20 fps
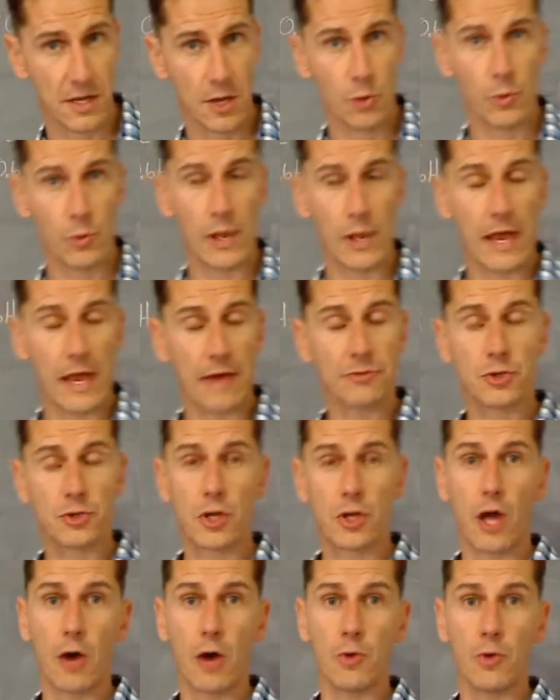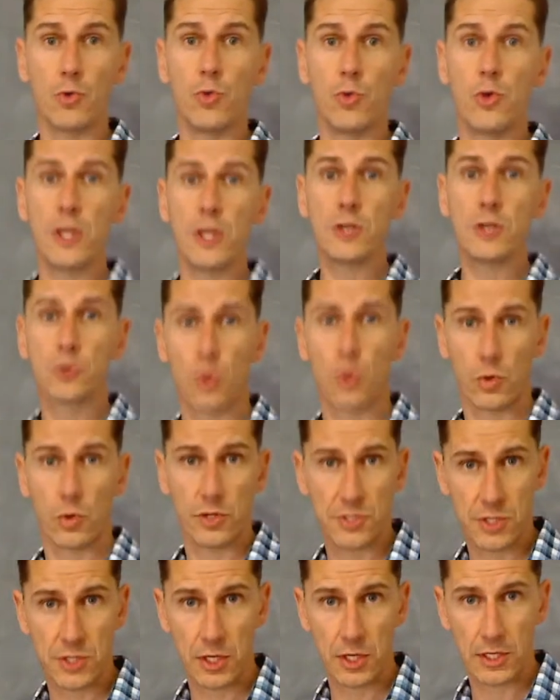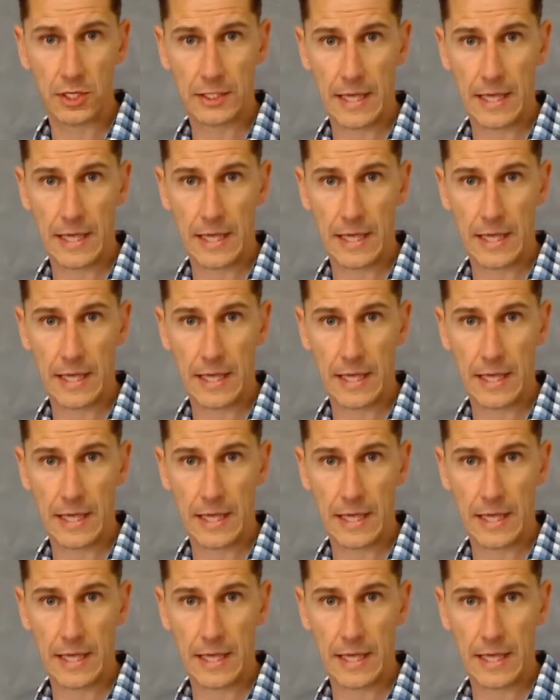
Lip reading: we'll have to go and redraw the circuit